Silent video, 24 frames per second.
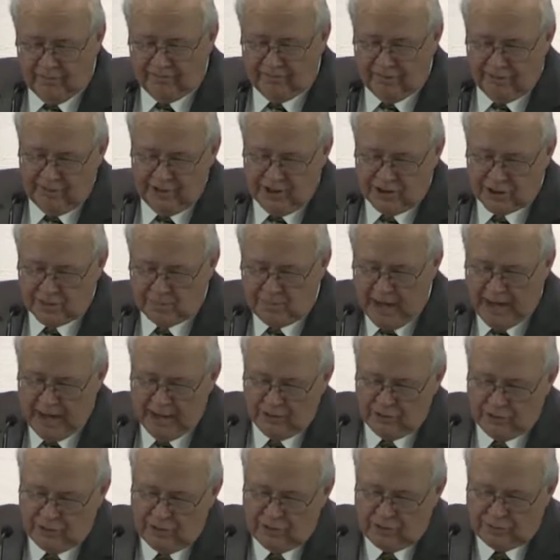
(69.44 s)
For this
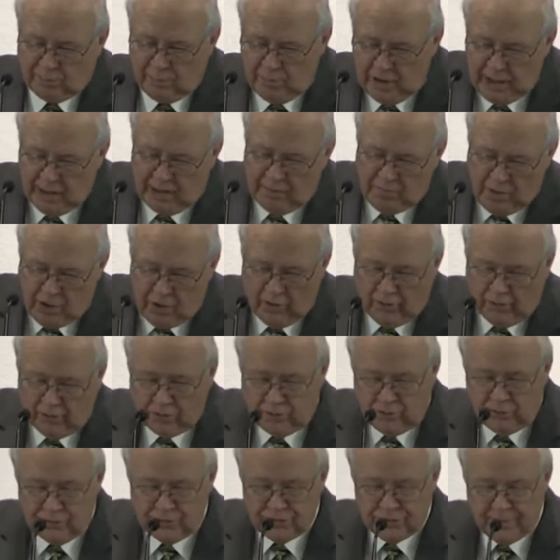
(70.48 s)
man doeth many
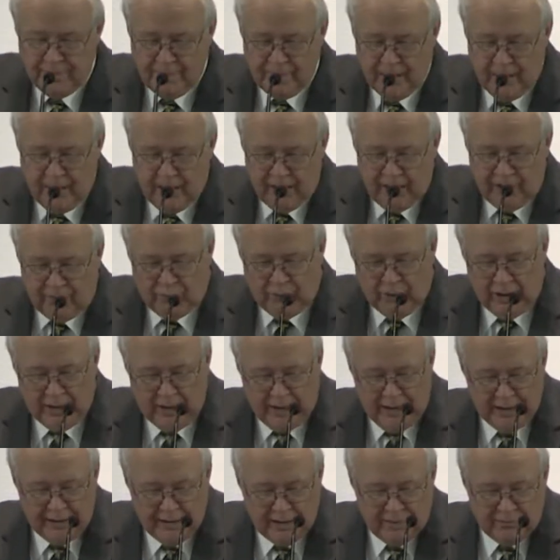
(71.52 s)
miracles. If we
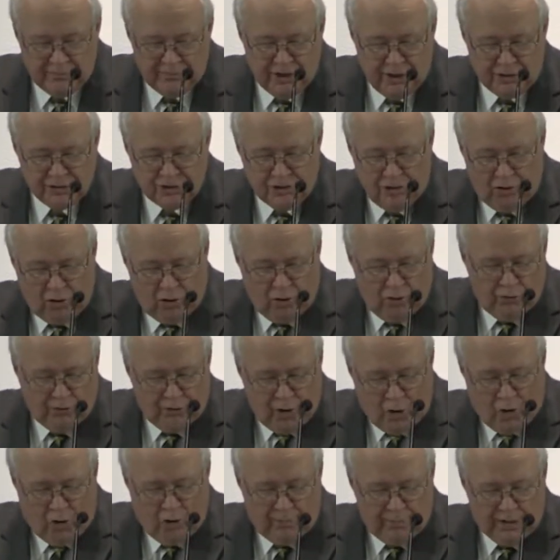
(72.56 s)
let him thus
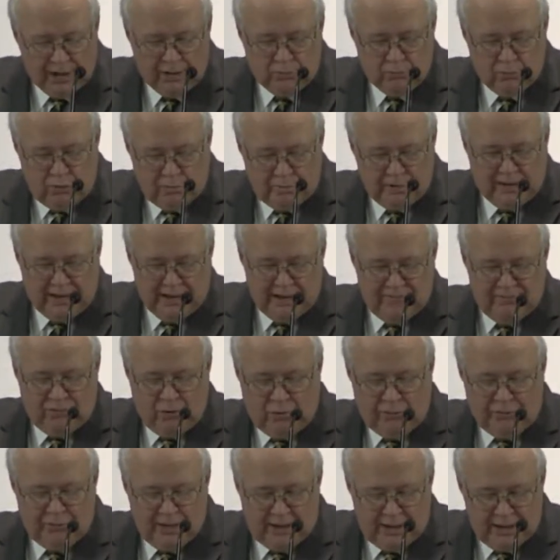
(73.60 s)
alone, all men will believe on